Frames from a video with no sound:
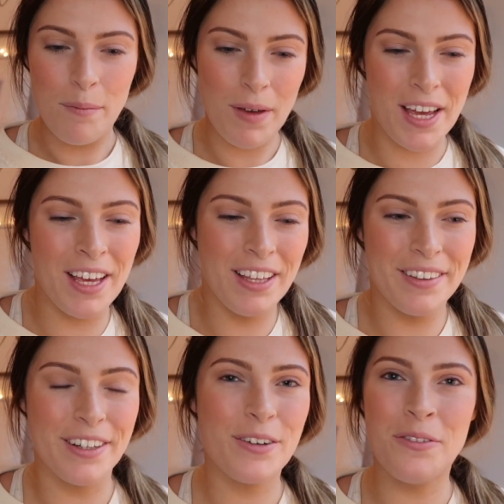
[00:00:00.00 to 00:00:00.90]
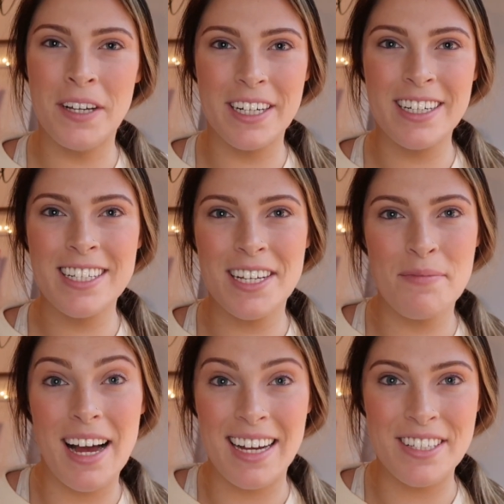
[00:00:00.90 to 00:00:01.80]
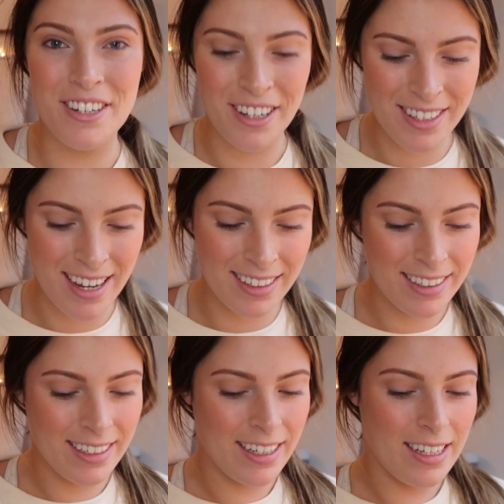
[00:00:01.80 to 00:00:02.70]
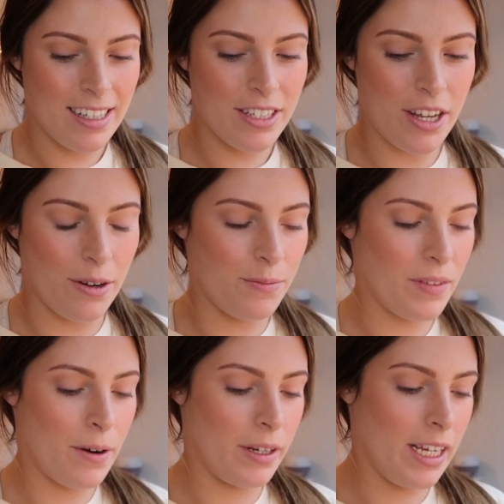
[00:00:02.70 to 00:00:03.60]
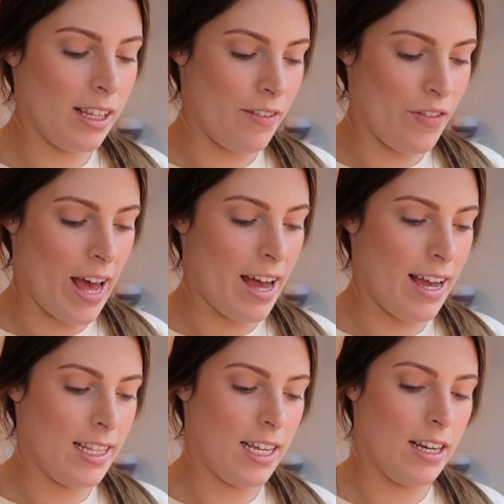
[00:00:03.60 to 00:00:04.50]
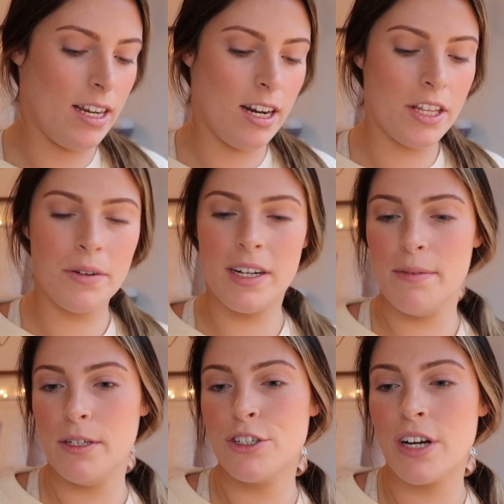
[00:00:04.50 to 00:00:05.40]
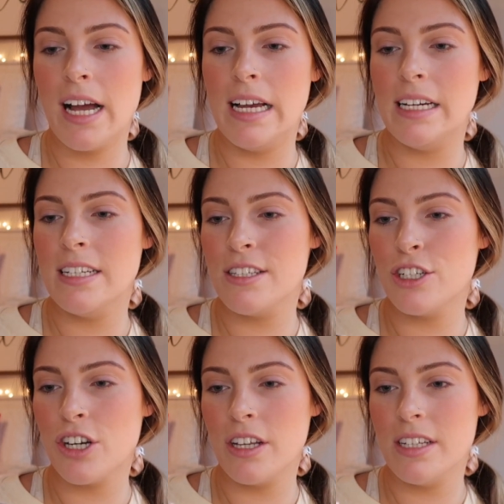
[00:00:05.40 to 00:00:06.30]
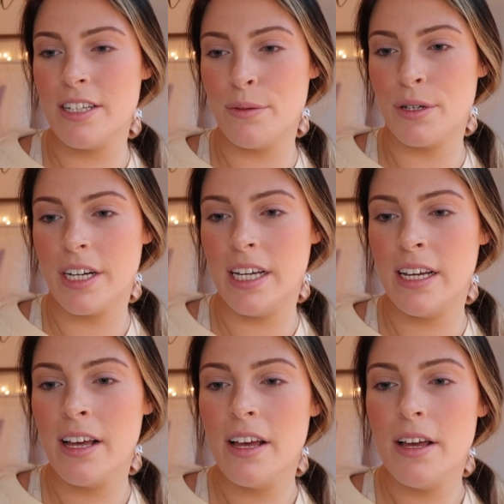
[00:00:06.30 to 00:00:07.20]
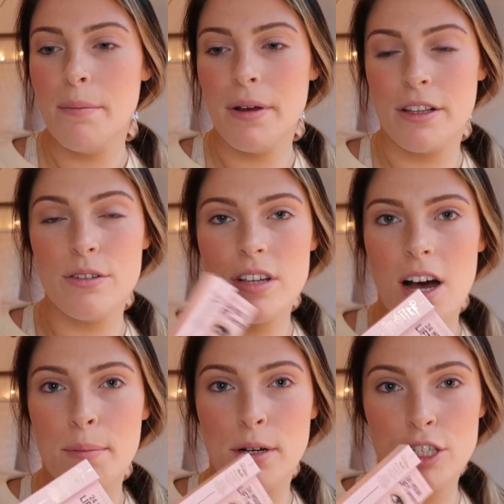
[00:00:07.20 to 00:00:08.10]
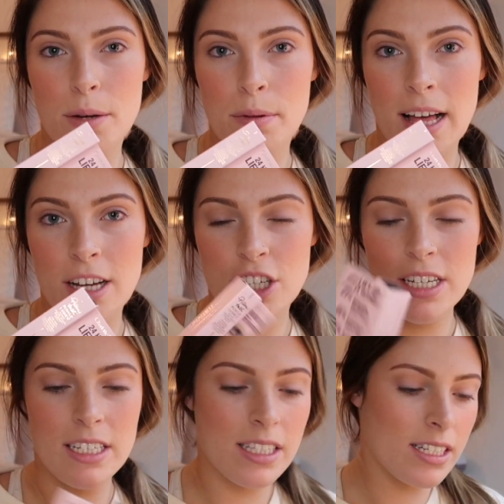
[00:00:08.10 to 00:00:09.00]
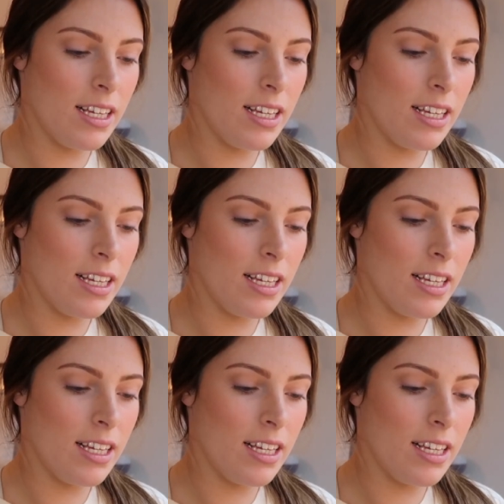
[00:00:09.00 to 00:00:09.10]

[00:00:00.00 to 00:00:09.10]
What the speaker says: make it look weird because like my eyes are all done. So I really love that. And then another one I've been trying is the Charlotte Tilbury Pillow Talk Push-Up Lashes.